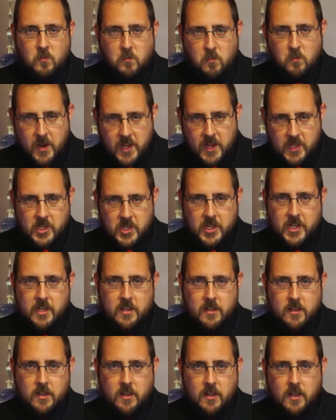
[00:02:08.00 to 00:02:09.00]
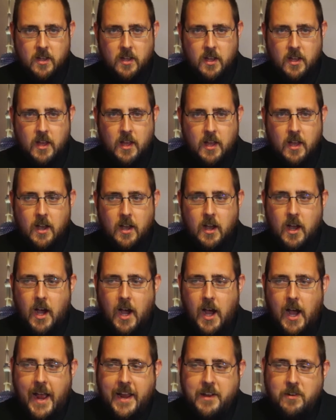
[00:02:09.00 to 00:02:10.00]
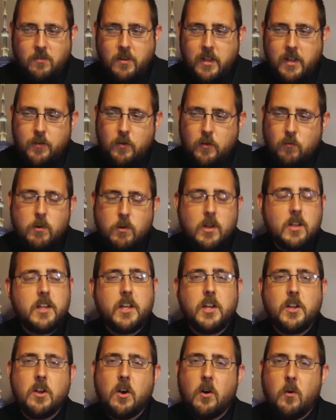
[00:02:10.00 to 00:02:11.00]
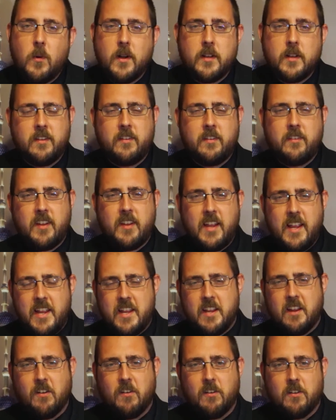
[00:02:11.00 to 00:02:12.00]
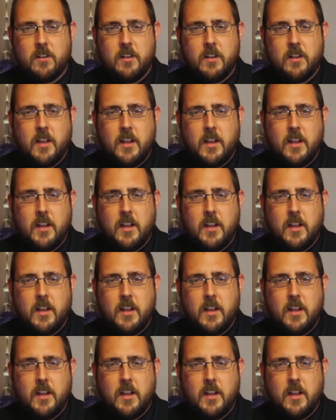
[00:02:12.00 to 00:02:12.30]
Really? I don't even really know what to say here.